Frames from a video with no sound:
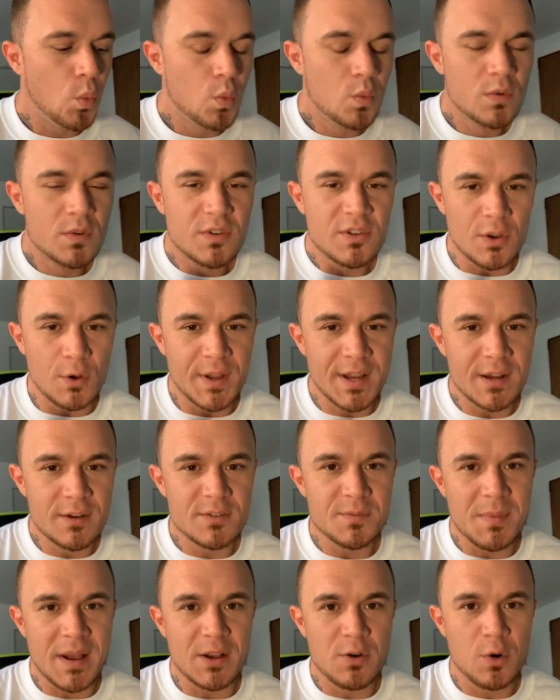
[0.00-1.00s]
So
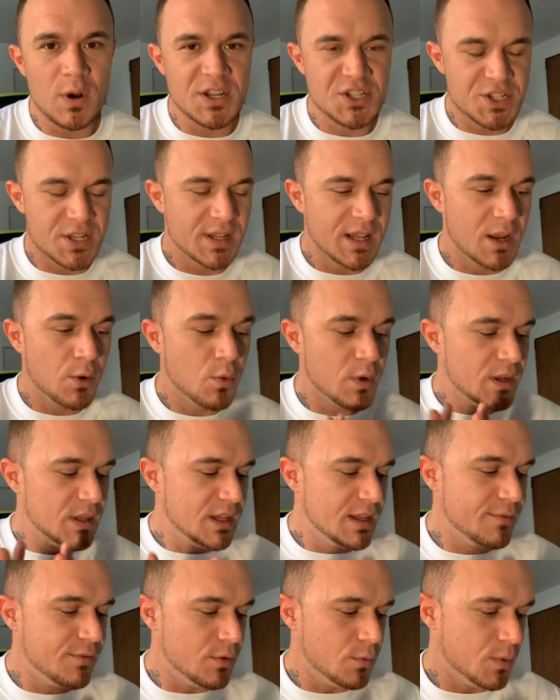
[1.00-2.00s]
here's my question that I want to
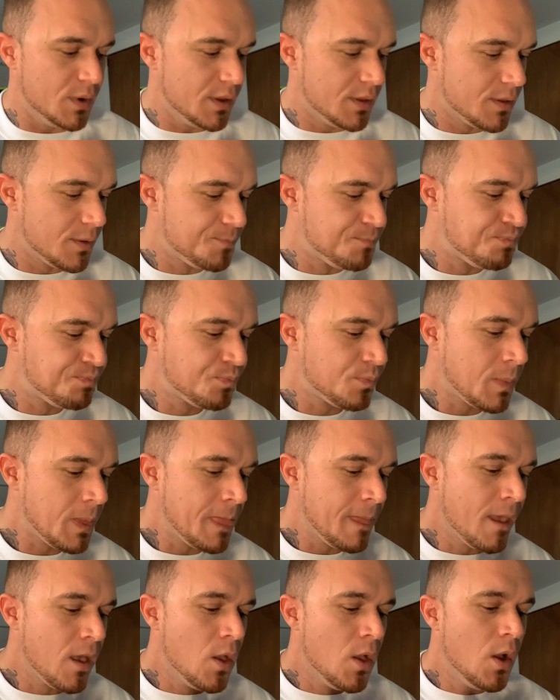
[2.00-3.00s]
leave you with.
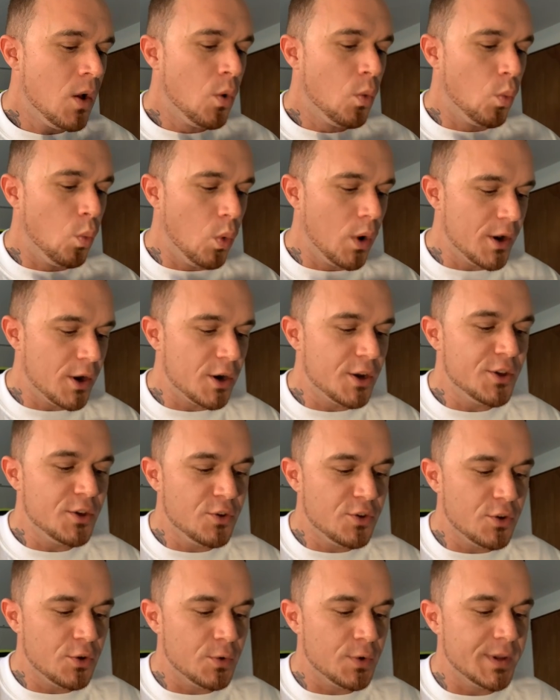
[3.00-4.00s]
What are you
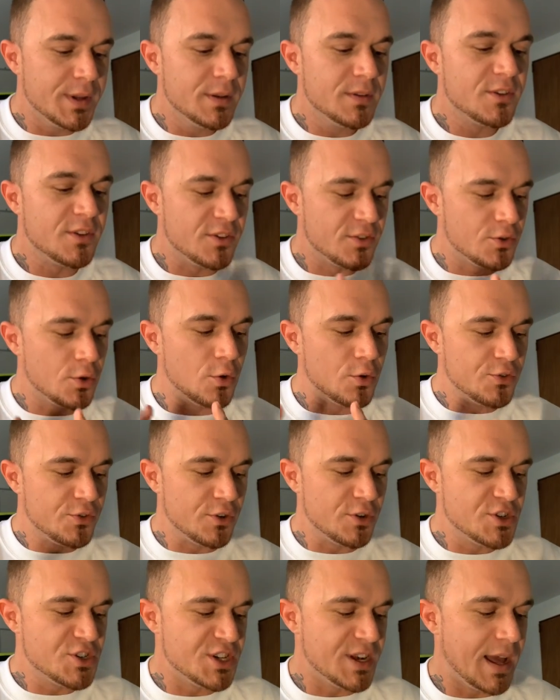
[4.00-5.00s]
doing to soul
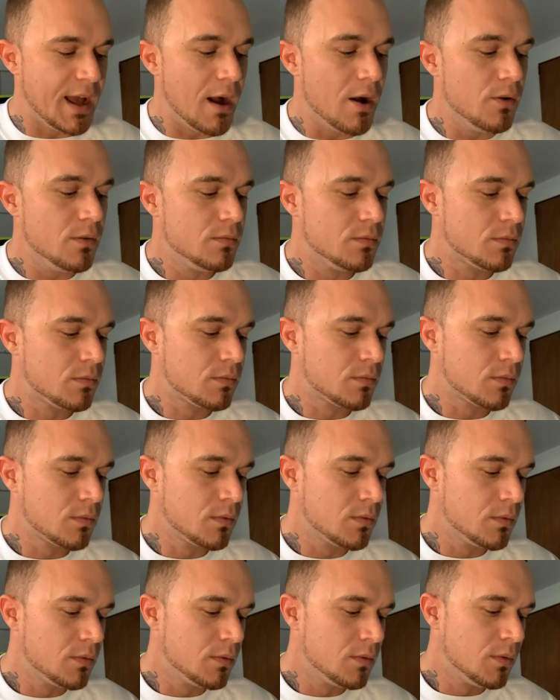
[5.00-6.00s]
search now?
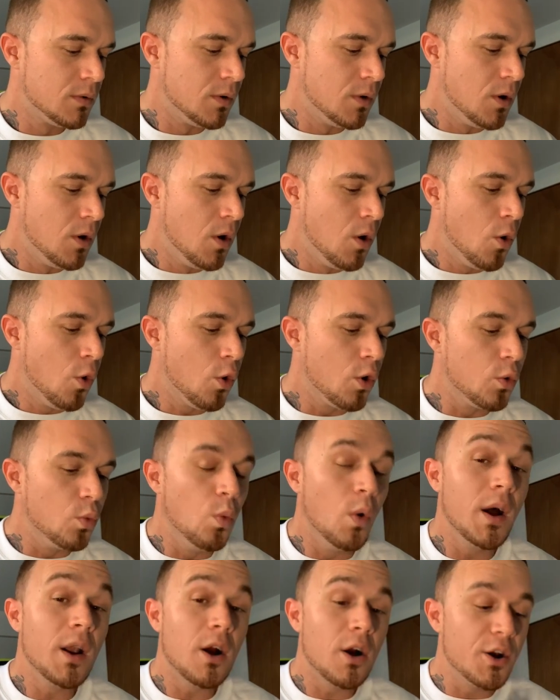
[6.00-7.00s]
Or
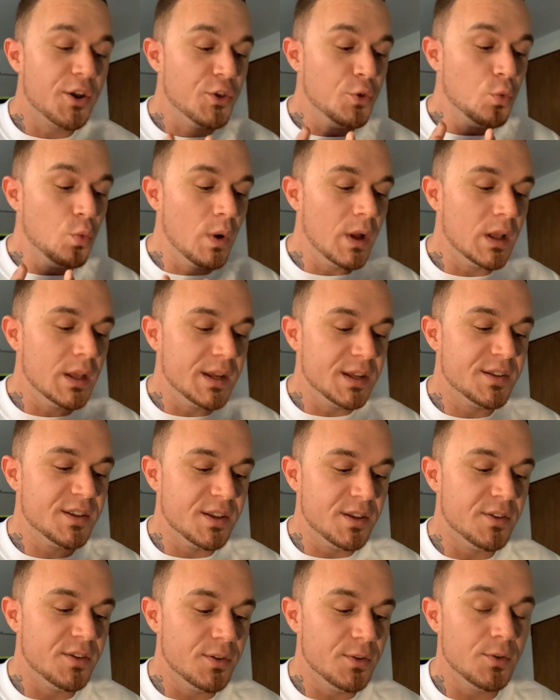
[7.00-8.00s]
what are you willing
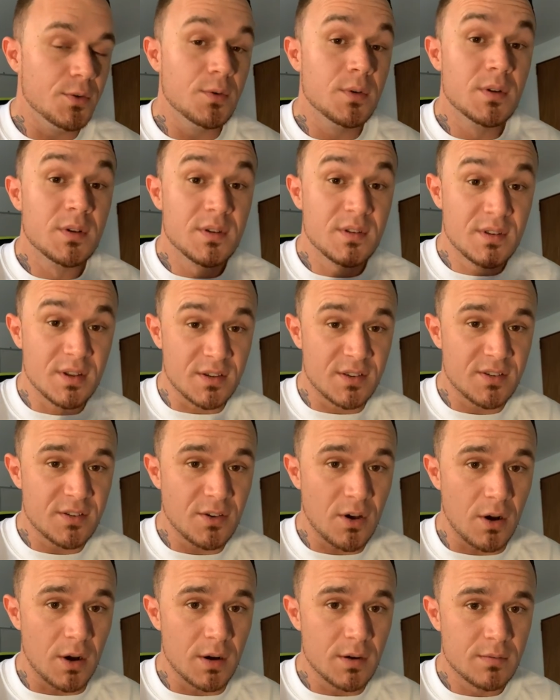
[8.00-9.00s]
to do to
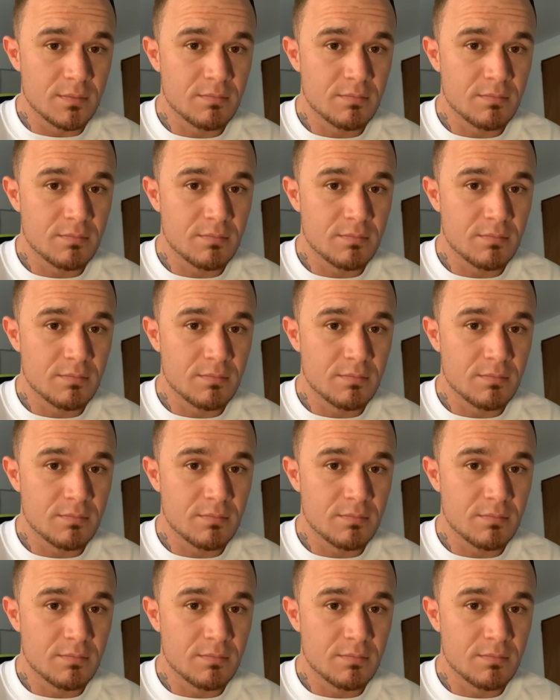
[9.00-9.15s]
start?